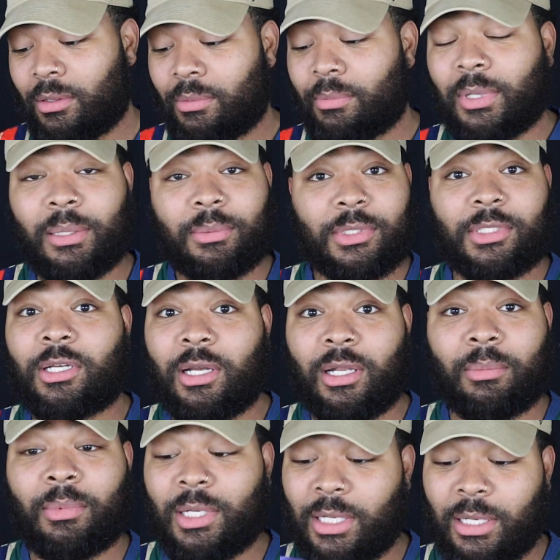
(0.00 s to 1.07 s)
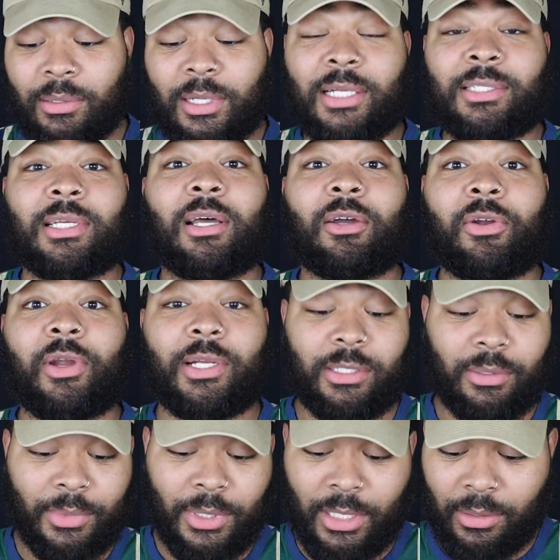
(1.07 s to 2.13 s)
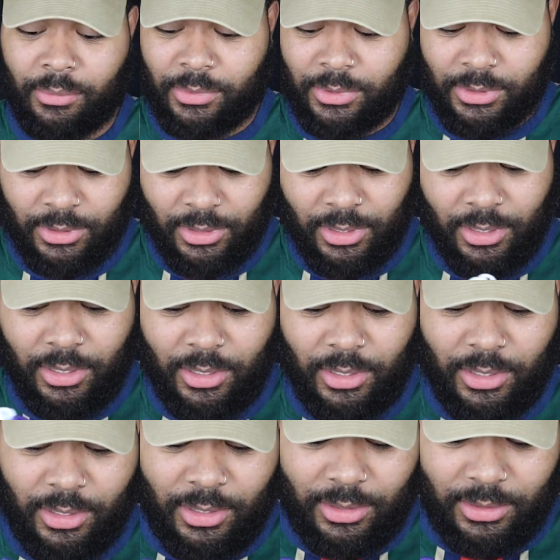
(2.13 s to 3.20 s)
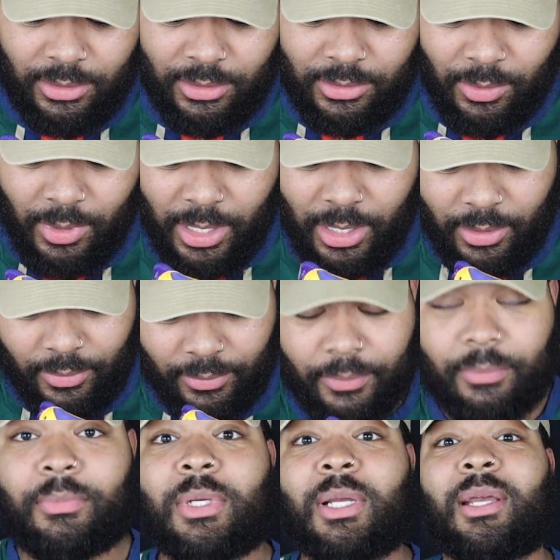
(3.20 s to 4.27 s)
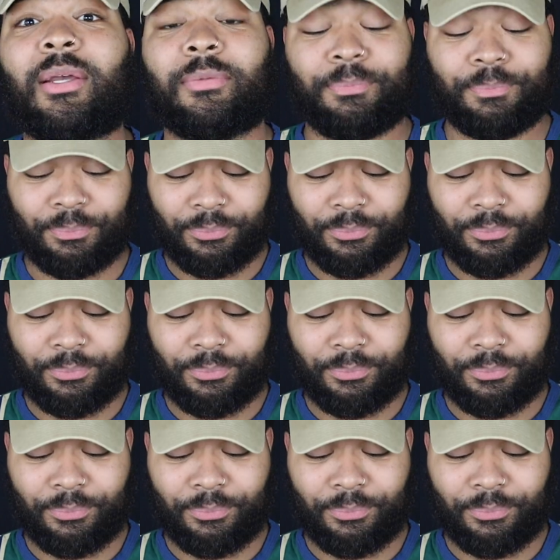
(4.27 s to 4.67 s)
But I'm just calling I sound crazy, man. It's wild. But yeah.